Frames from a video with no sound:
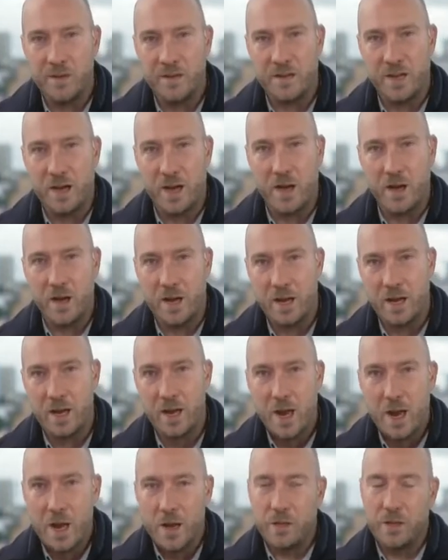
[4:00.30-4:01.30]
is turning.
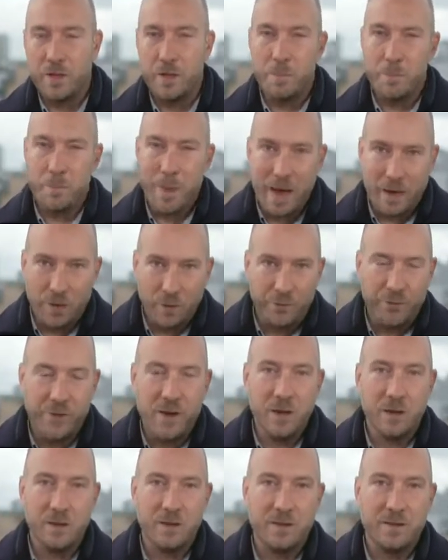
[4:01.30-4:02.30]
The
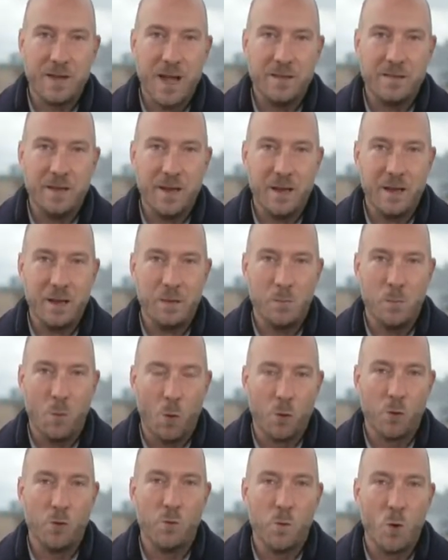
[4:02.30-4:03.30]
battlefield is getting
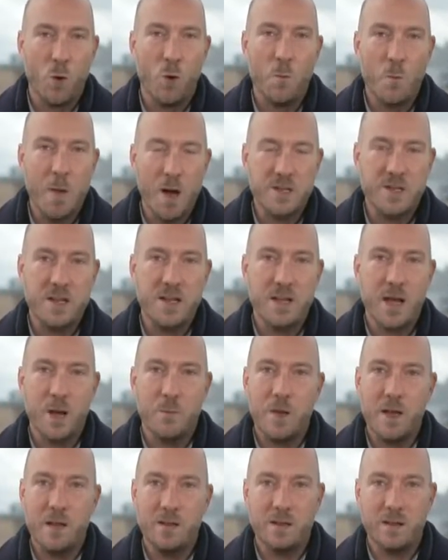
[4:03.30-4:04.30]
more and more muddy.
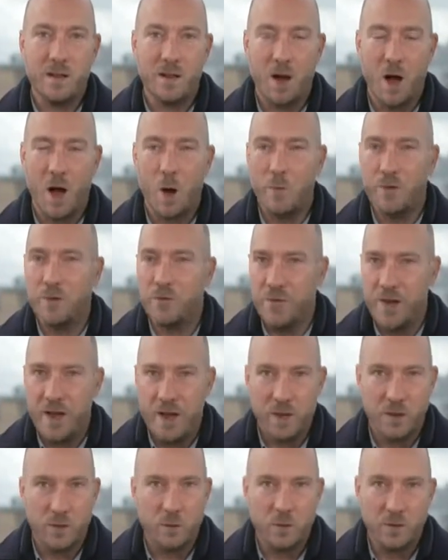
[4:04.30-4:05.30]
That means that armoured
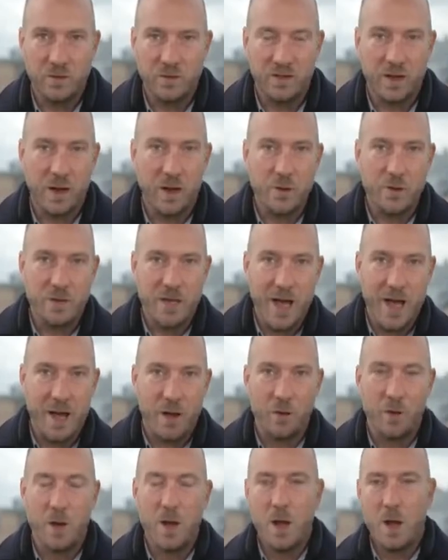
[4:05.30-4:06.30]
vehicles slow
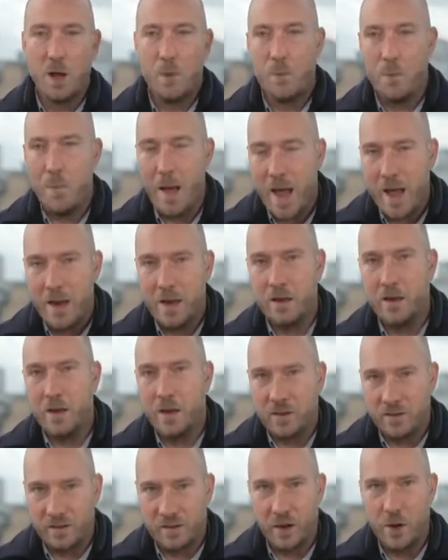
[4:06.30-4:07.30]
down, men
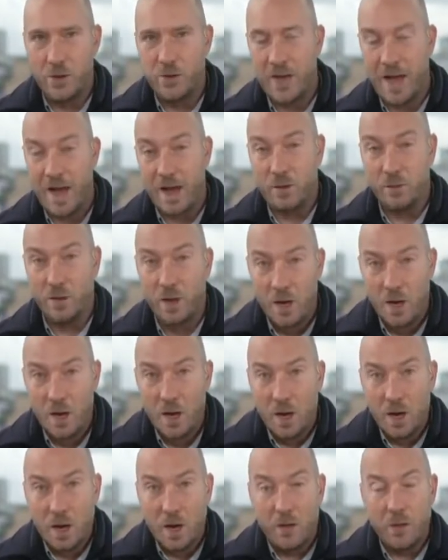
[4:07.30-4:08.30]
slow down.
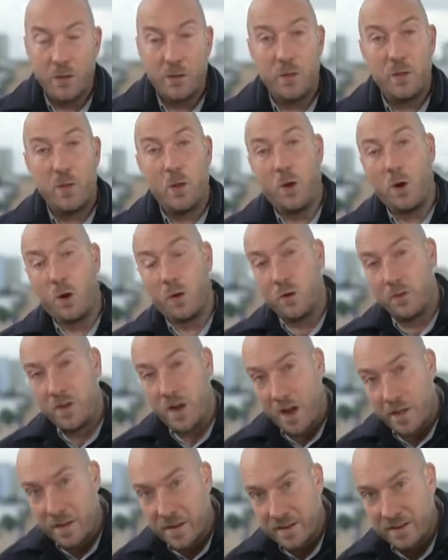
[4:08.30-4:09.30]
On
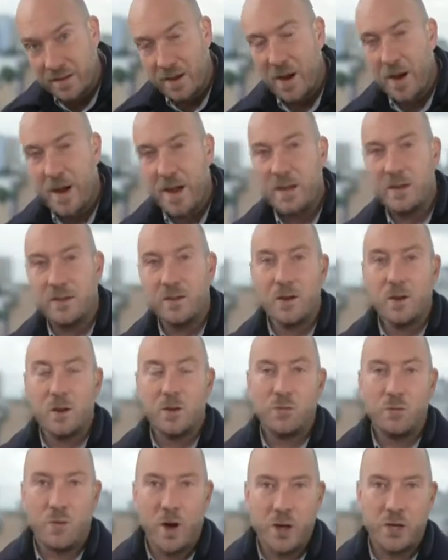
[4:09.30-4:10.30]
the other side,
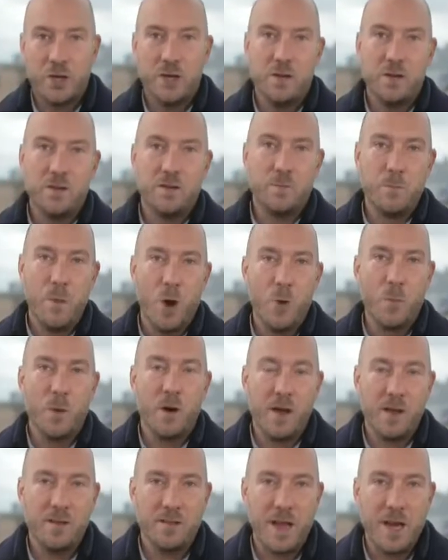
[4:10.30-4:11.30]
Russia's
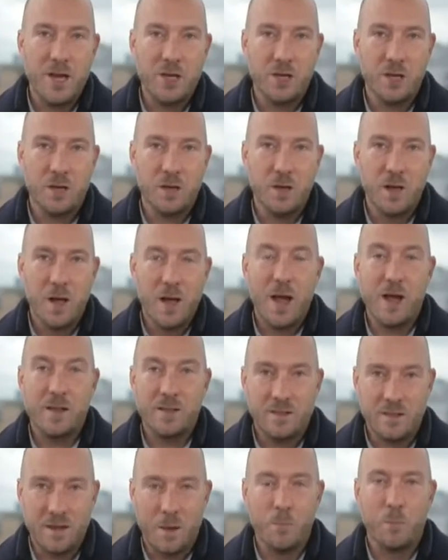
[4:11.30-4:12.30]
mobilization at
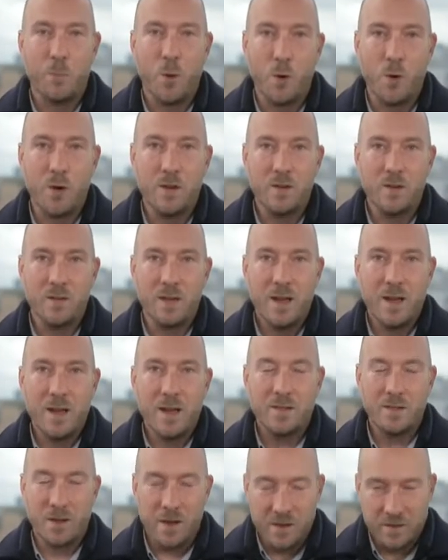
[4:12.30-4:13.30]
some point
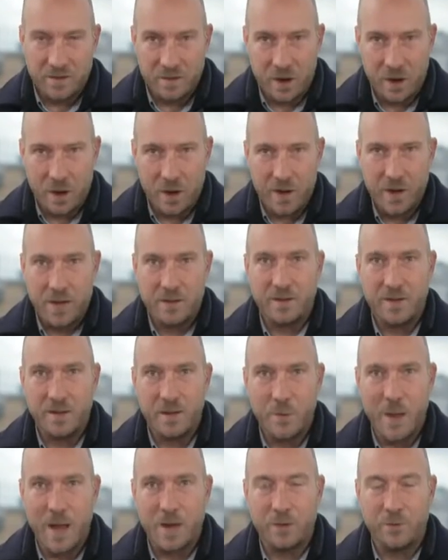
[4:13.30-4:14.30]
is going to start hitting
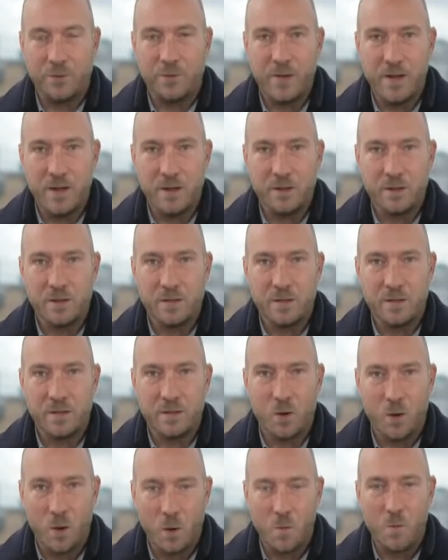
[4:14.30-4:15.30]
the battlefields
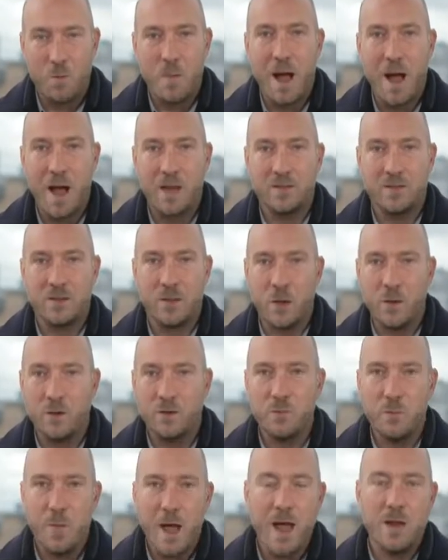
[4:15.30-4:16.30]
en masse.
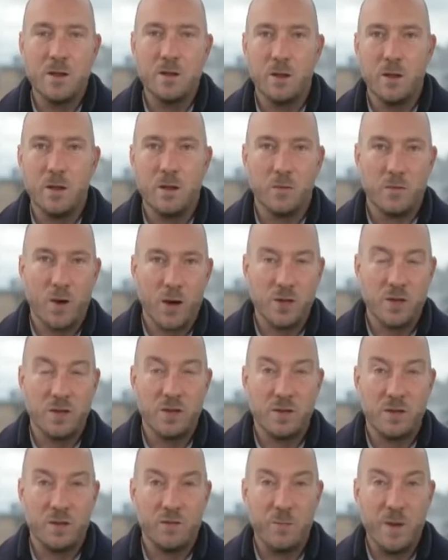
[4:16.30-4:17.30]
Those men that the
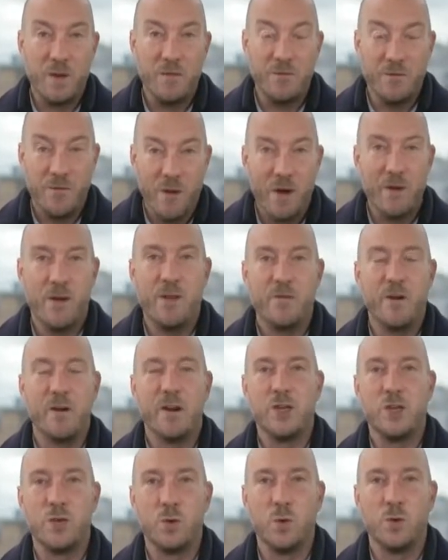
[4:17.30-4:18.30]
Russians have been very,
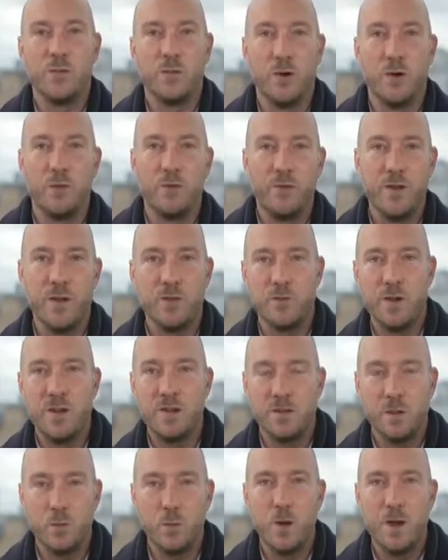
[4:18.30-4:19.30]
very short of in
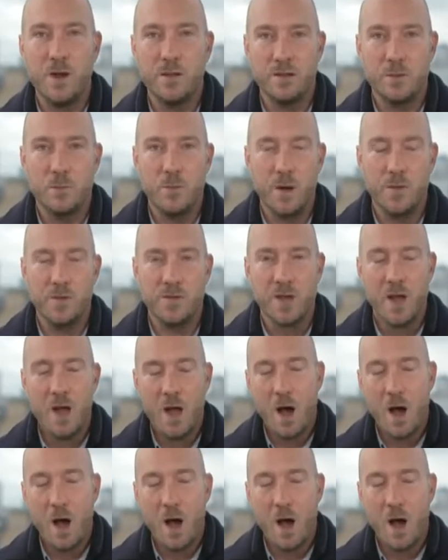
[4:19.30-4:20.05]
recent weeks and months